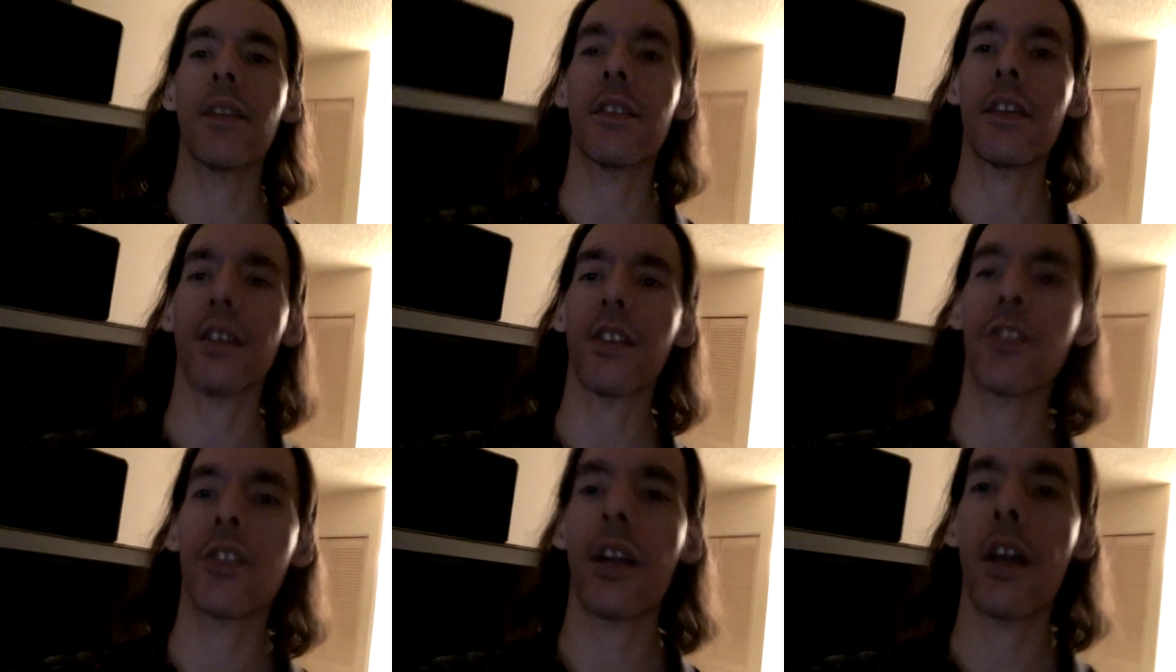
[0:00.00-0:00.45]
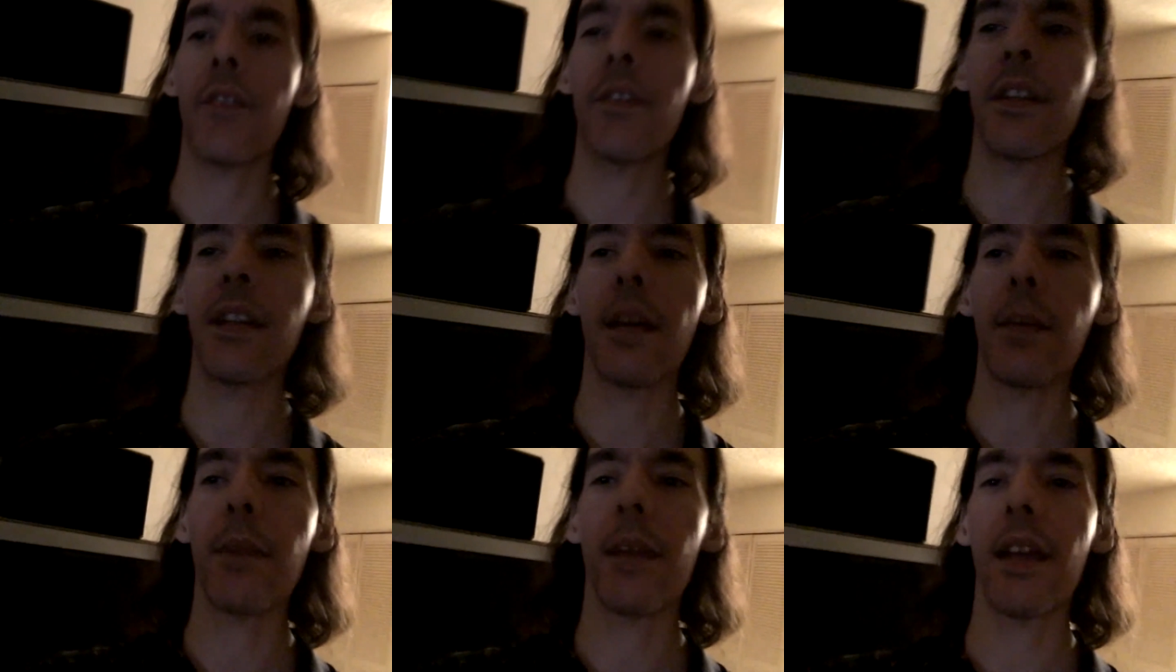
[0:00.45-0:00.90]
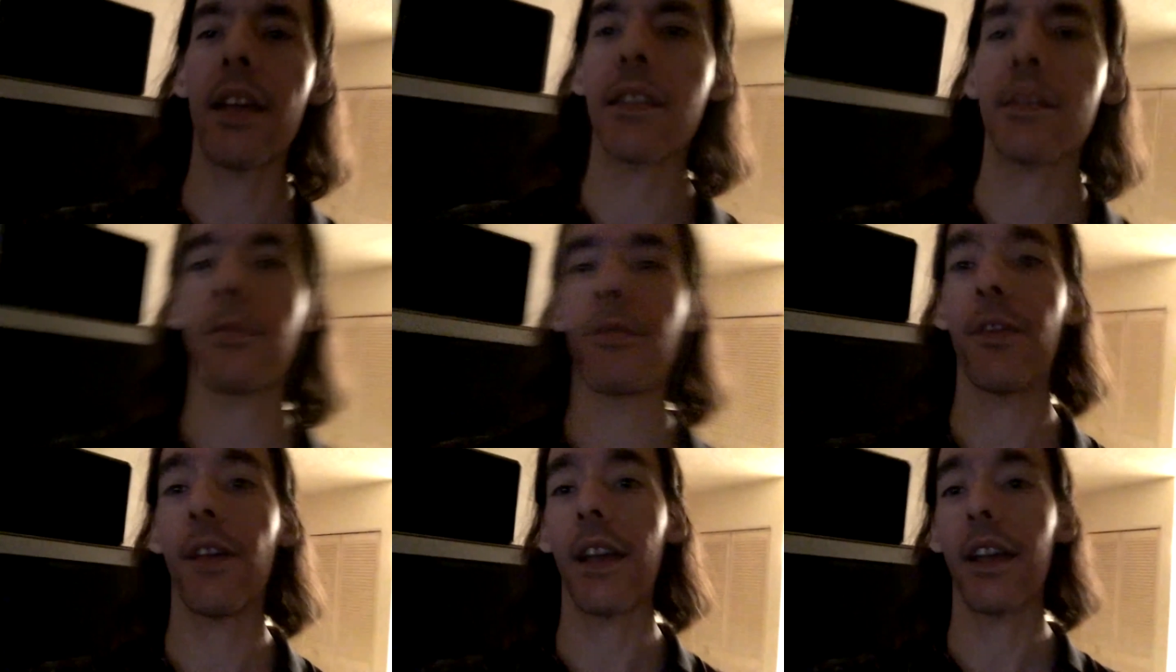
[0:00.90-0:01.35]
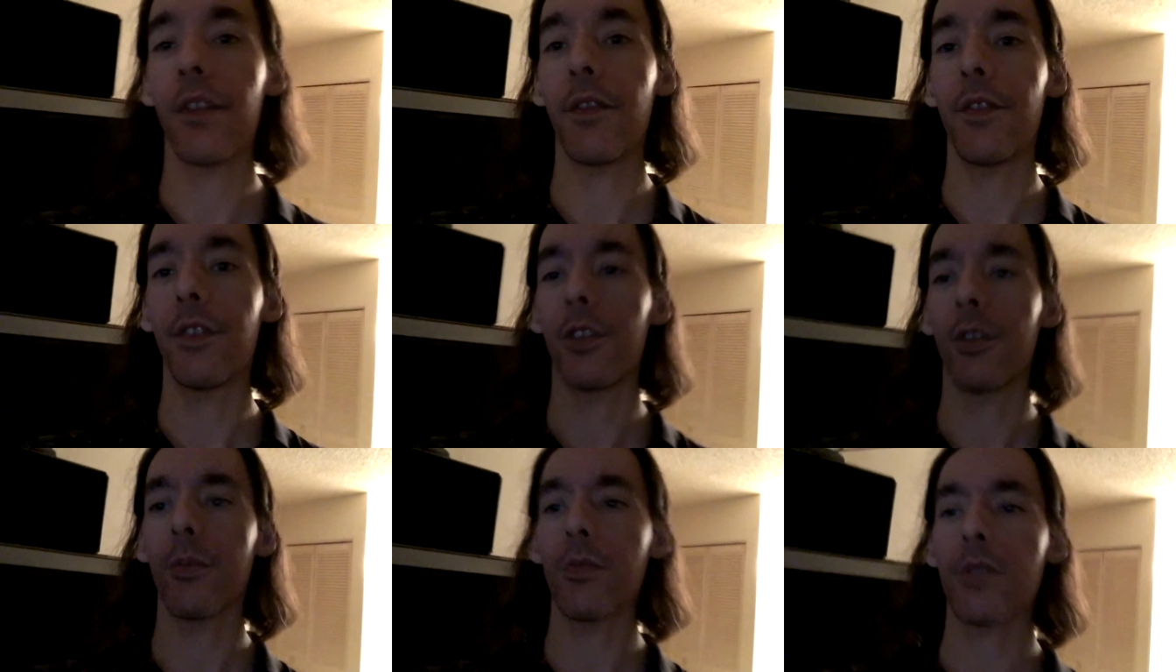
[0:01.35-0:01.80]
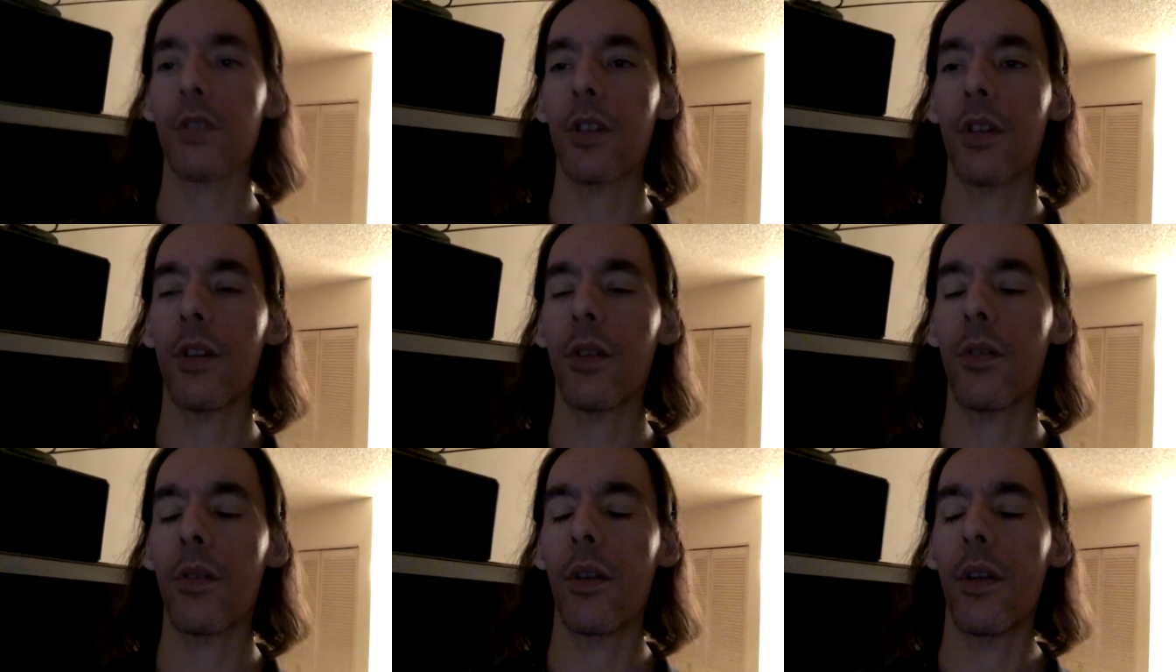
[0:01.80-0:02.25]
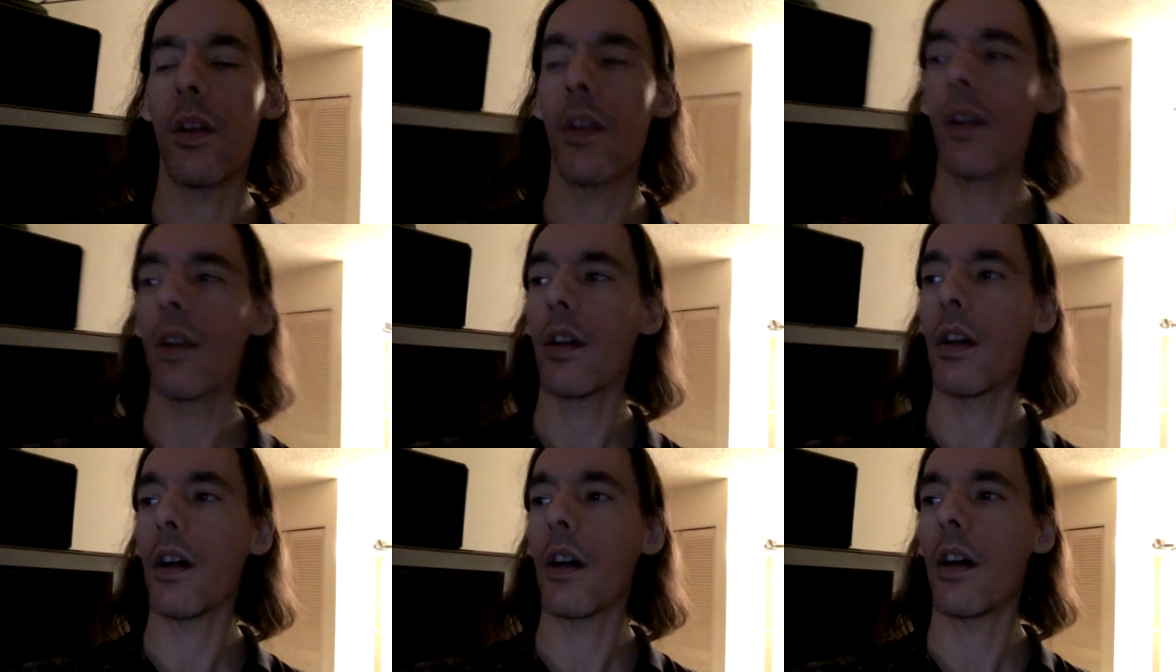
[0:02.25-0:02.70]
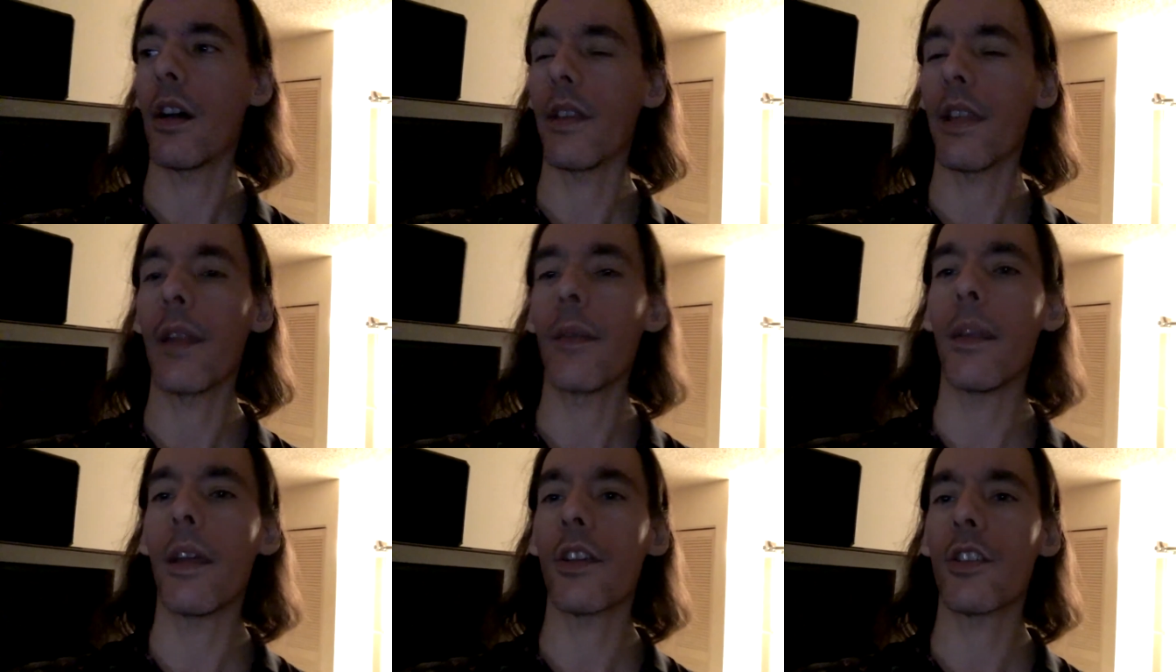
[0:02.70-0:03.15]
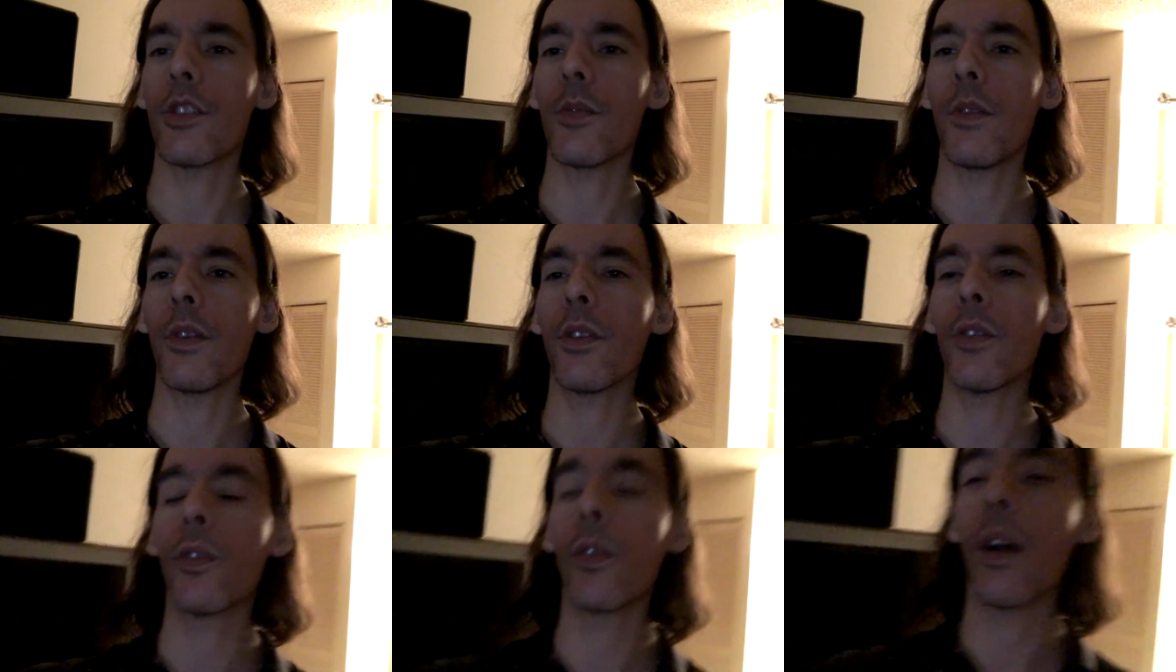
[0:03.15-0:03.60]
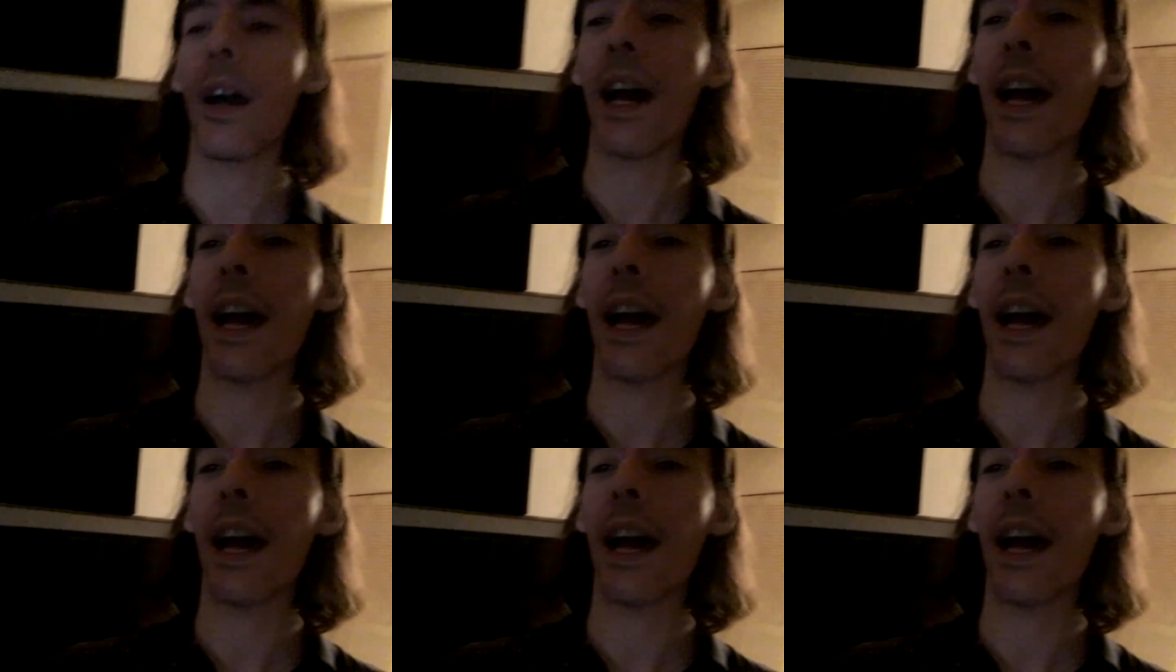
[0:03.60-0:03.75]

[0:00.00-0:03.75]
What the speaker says: test drive it, and I'm going to ask him if I could film, so that should be cool.